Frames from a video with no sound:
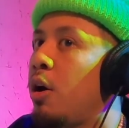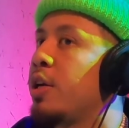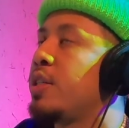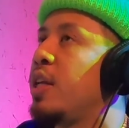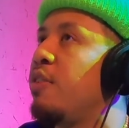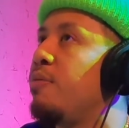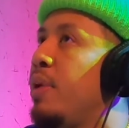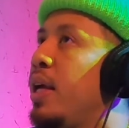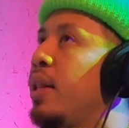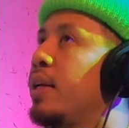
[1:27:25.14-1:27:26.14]
artists that have
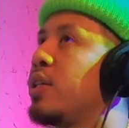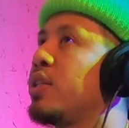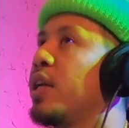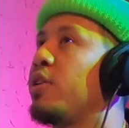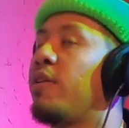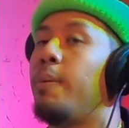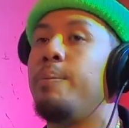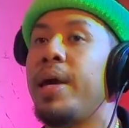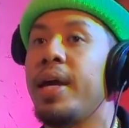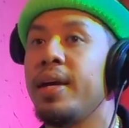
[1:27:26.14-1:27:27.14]
made like just like you have a
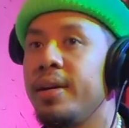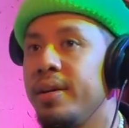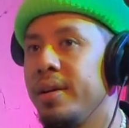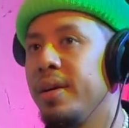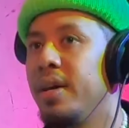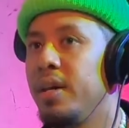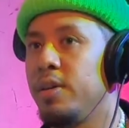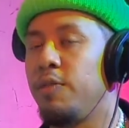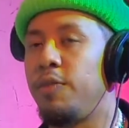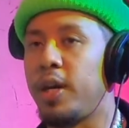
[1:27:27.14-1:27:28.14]
band,
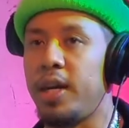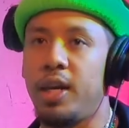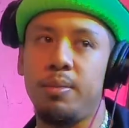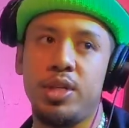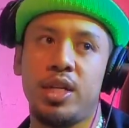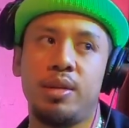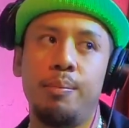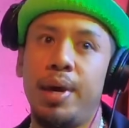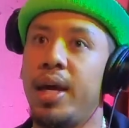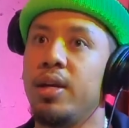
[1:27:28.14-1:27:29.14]
your fucking image has a
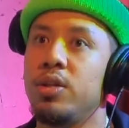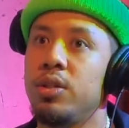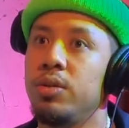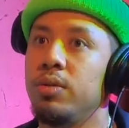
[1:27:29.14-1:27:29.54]
band too.